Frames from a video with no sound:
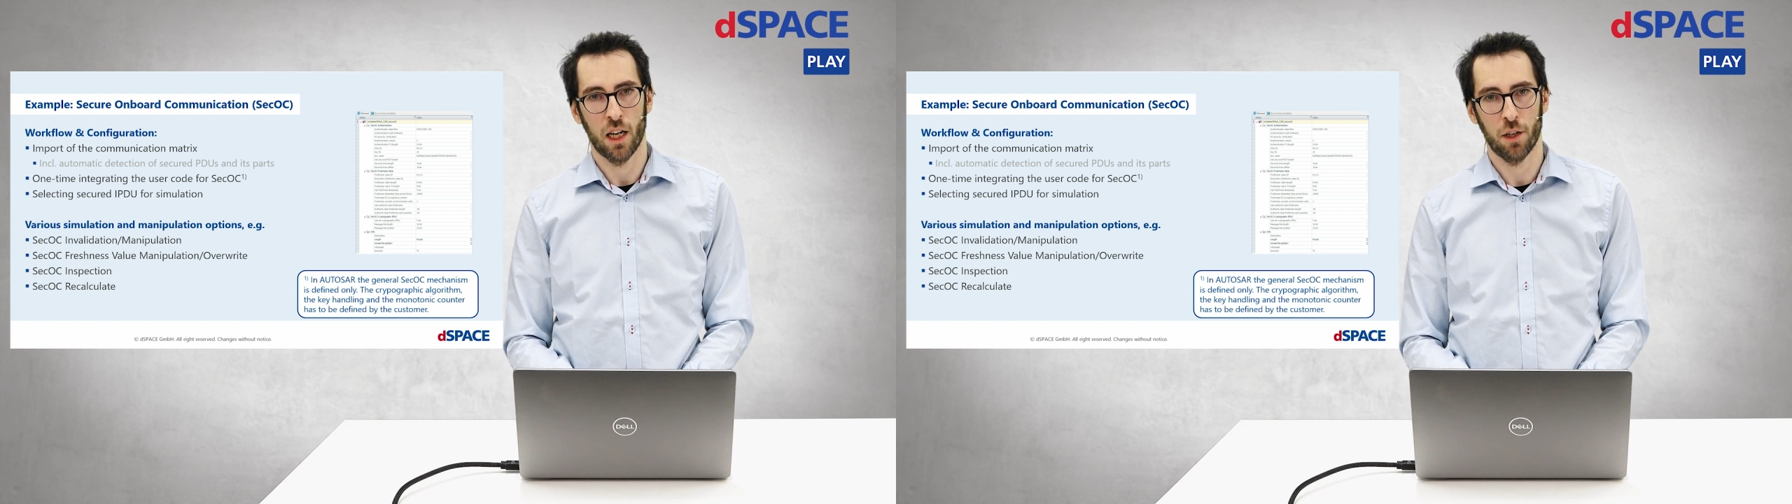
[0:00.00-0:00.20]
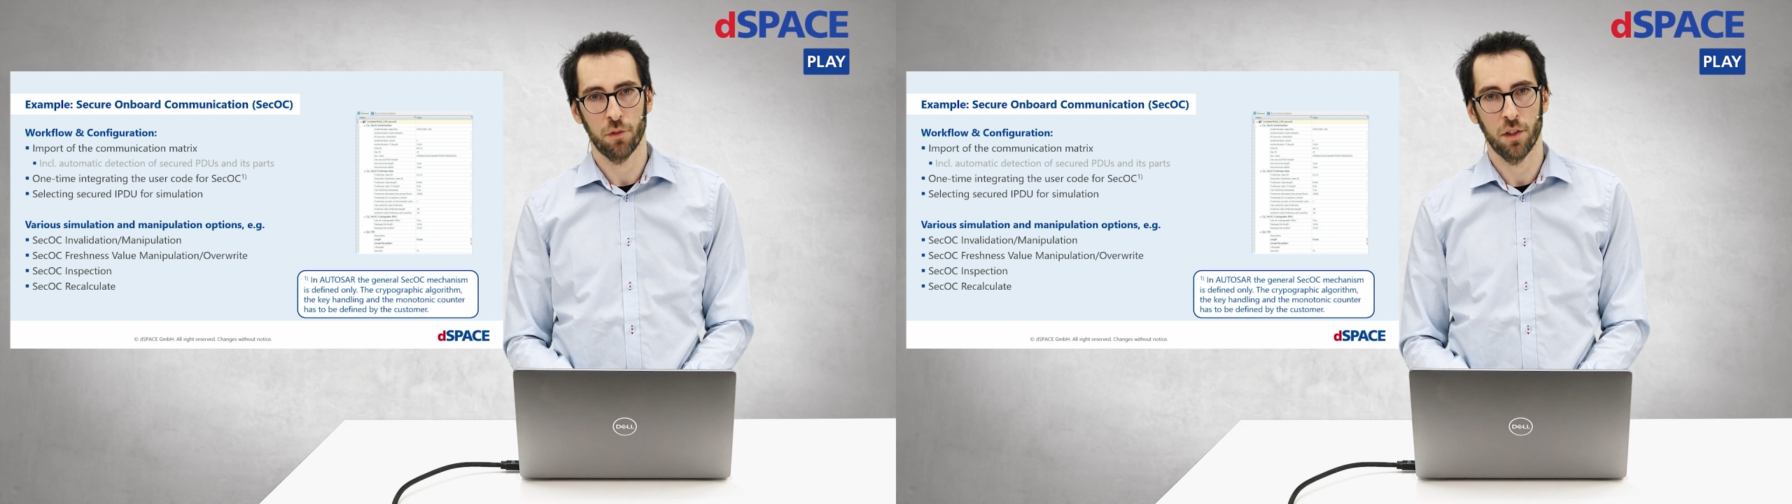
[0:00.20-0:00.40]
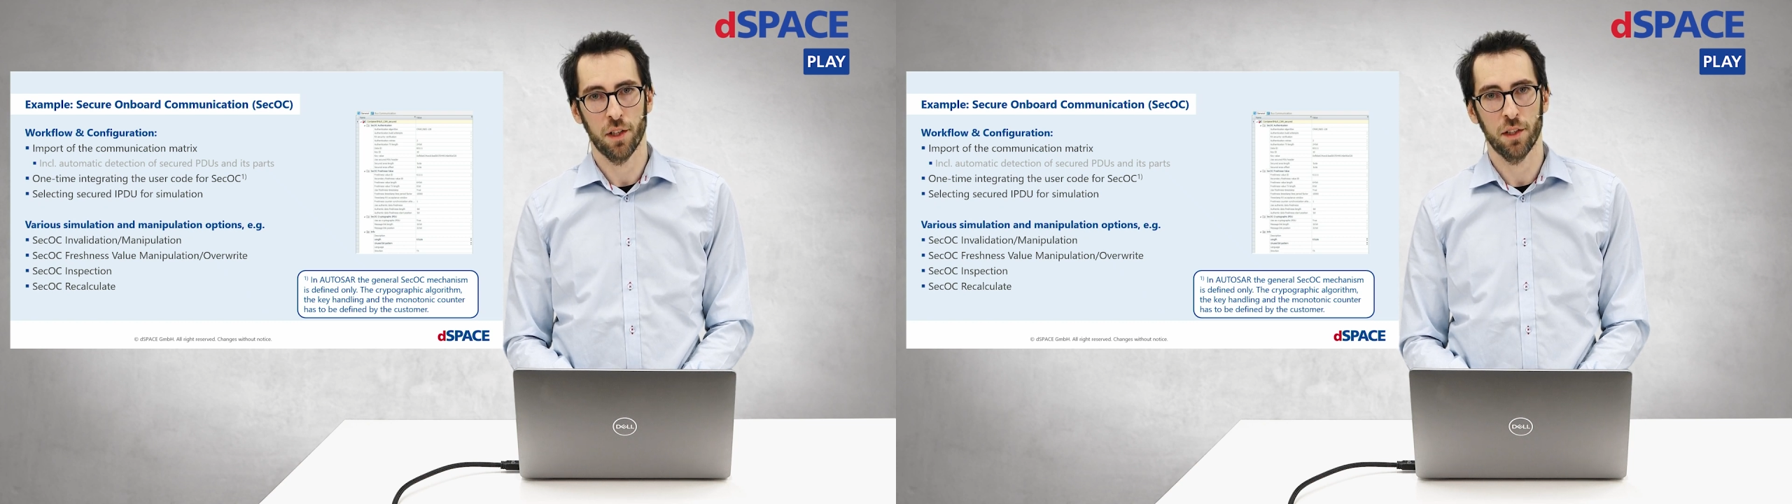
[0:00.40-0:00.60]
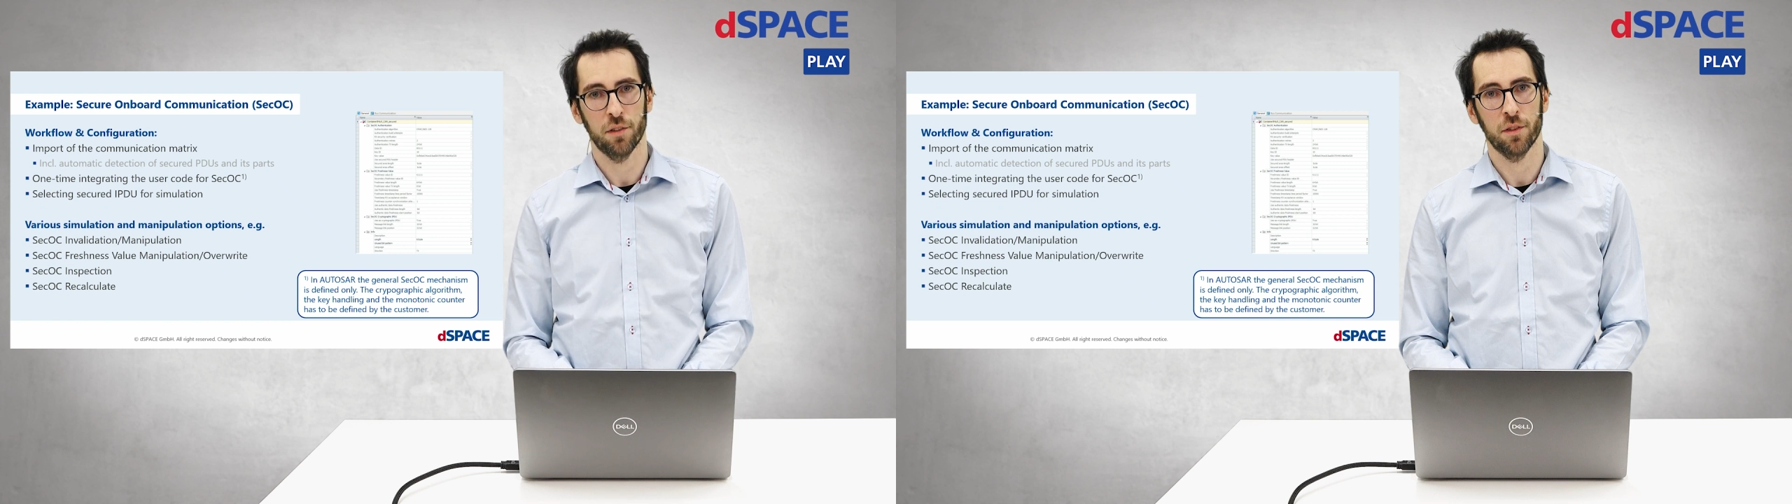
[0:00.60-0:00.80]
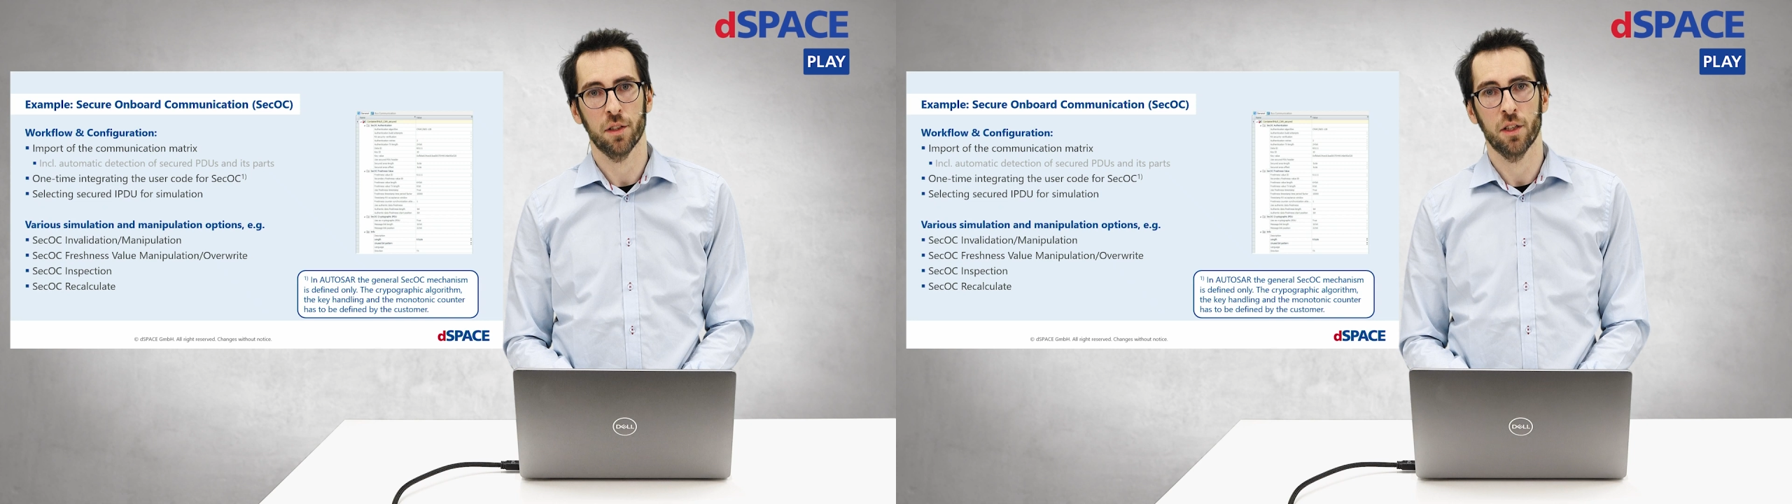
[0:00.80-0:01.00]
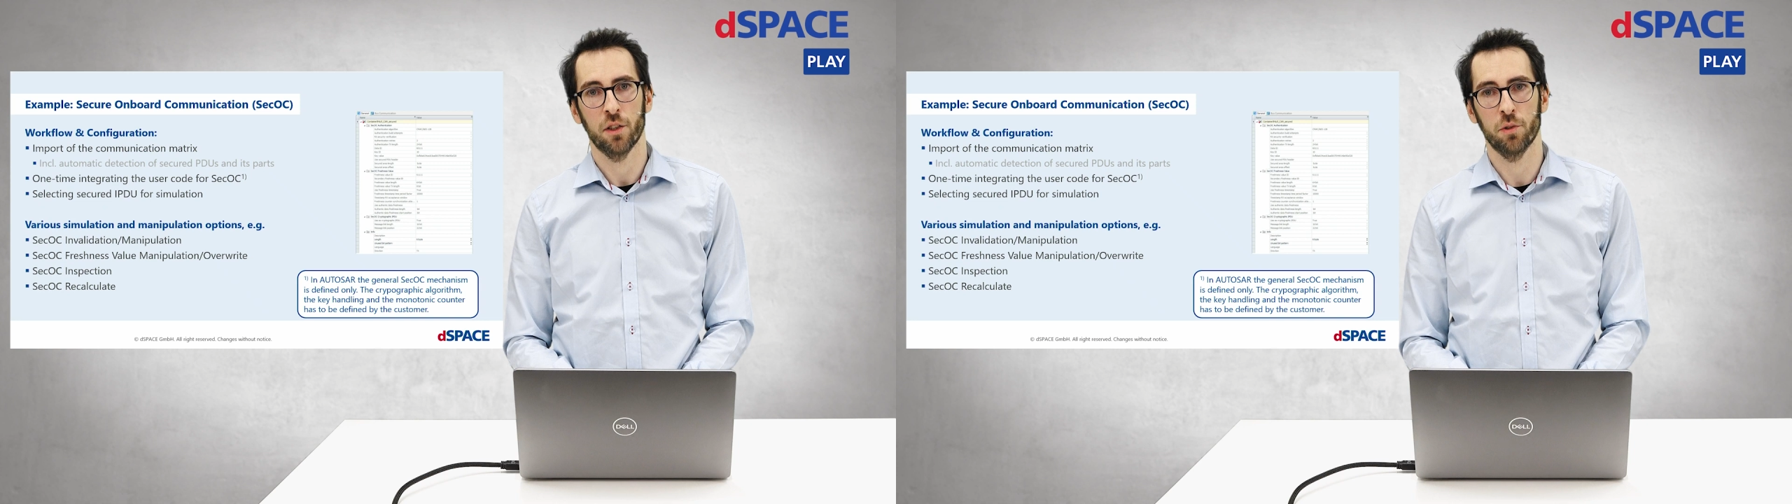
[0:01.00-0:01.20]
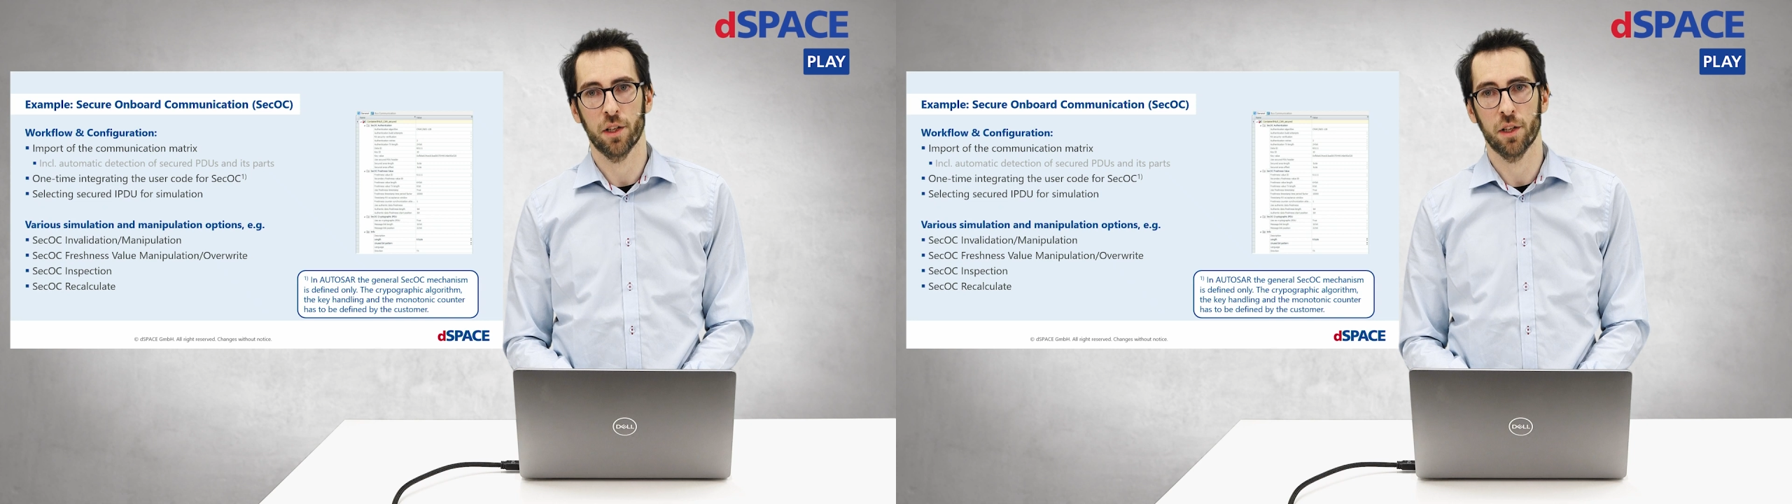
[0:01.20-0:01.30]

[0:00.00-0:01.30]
After that, you